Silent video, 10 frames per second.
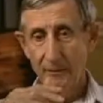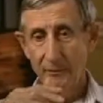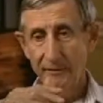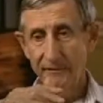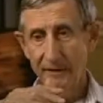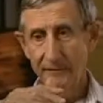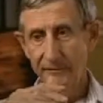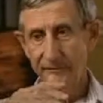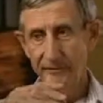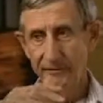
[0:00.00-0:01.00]
whereas the
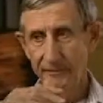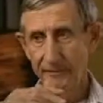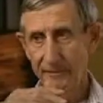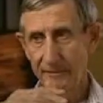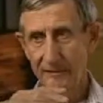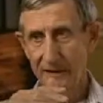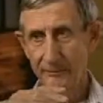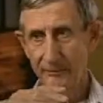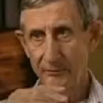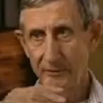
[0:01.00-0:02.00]
emphasis in the
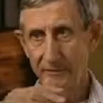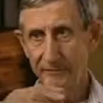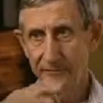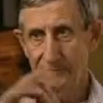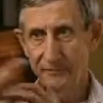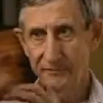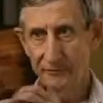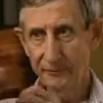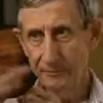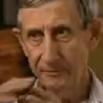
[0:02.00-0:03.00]
climate models, of course,
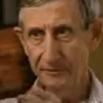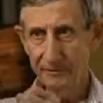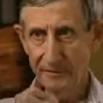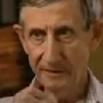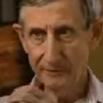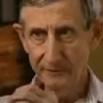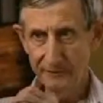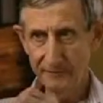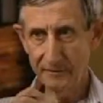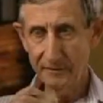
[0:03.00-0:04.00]
has always been on the
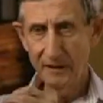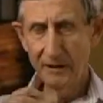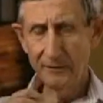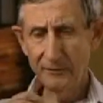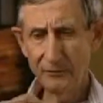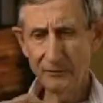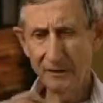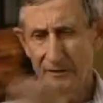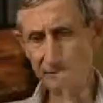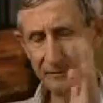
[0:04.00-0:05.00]
atmosphere. You
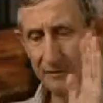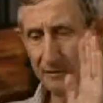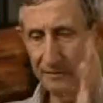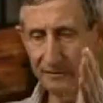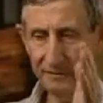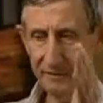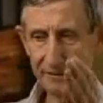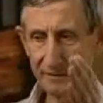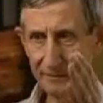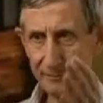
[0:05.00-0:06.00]
can't
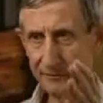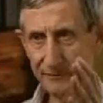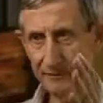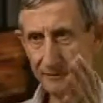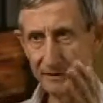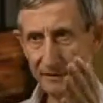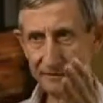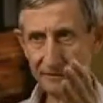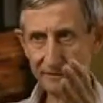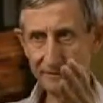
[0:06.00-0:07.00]
understand the atmosphere by
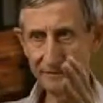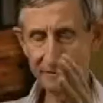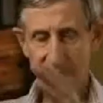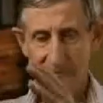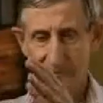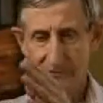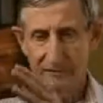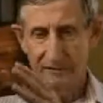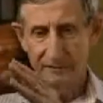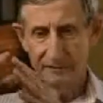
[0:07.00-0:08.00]
itself. The
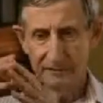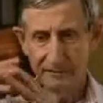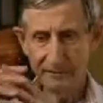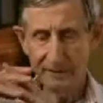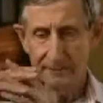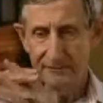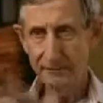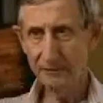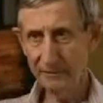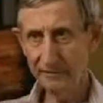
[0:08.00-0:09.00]
vegetation is
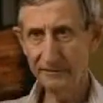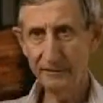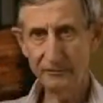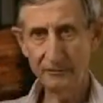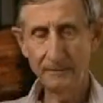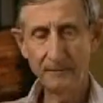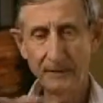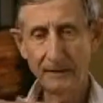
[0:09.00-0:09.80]
absolutely essential.